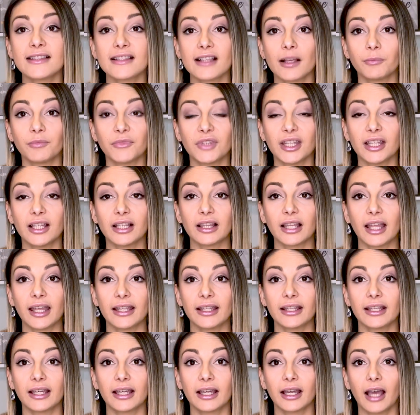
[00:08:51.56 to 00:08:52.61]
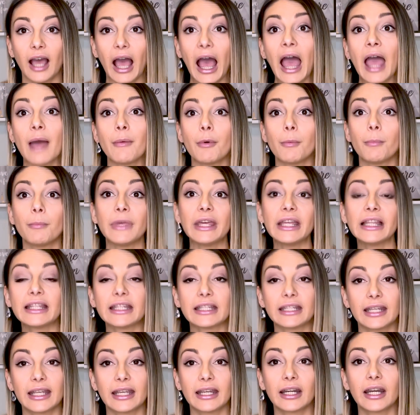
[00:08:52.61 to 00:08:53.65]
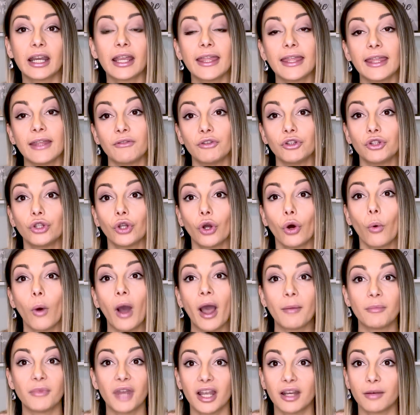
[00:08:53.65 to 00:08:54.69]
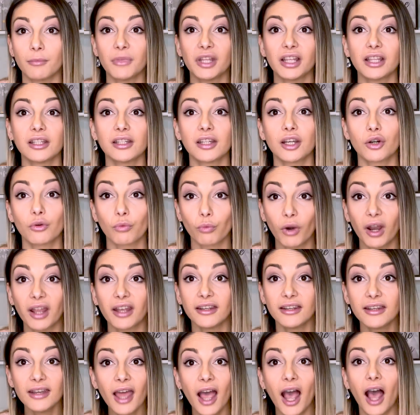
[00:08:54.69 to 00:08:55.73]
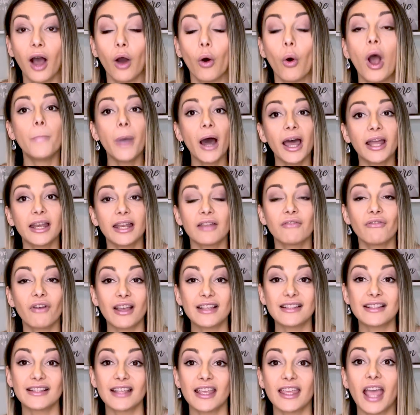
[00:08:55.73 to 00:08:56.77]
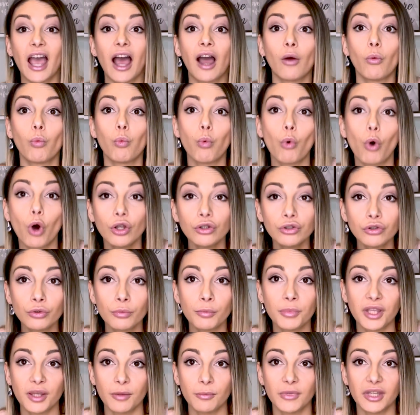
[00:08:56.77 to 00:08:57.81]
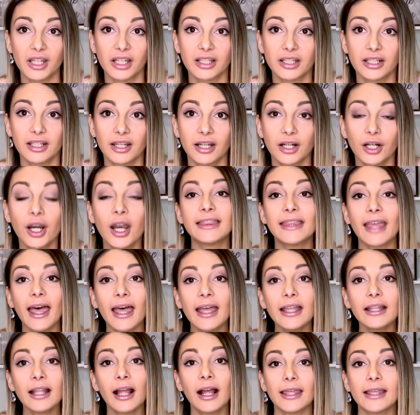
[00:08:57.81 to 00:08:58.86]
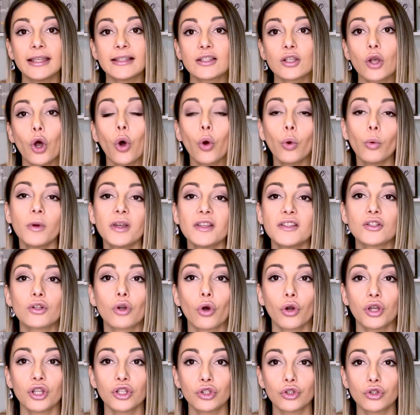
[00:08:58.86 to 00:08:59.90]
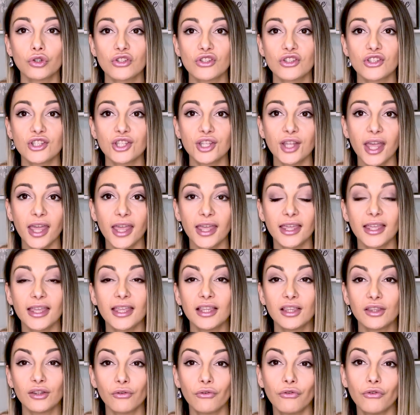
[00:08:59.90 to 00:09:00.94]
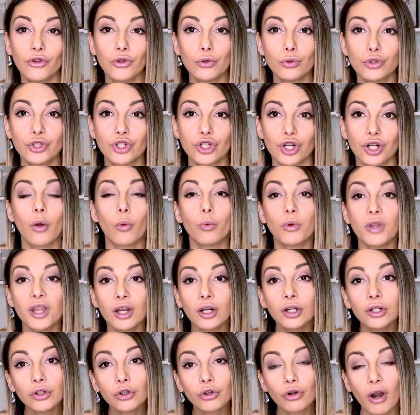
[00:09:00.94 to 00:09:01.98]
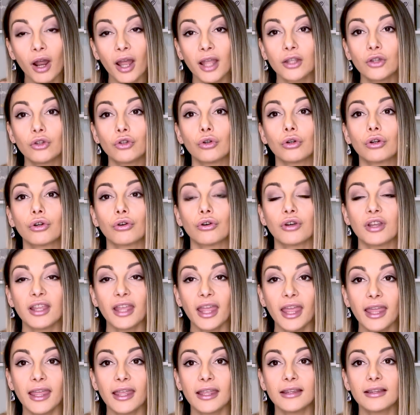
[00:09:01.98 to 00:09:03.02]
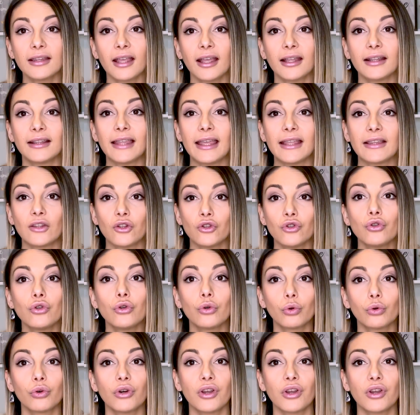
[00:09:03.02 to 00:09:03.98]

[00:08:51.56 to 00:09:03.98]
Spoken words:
something like, I'm a millionaire, even though I'm not a millionaire right now. But if I say I want to be a millionaire, that is always going to stay in the future. We are trying to create that new